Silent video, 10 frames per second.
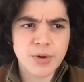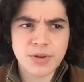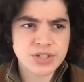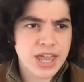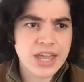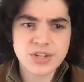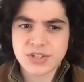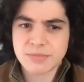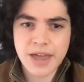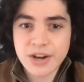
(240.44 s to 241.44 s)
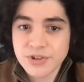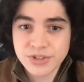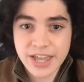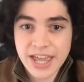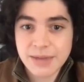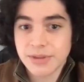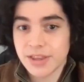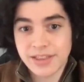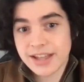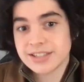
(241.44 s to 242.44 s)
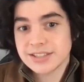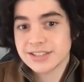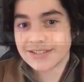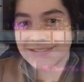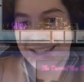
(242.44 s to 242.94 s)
where a bunch of agents and managers came, and then that's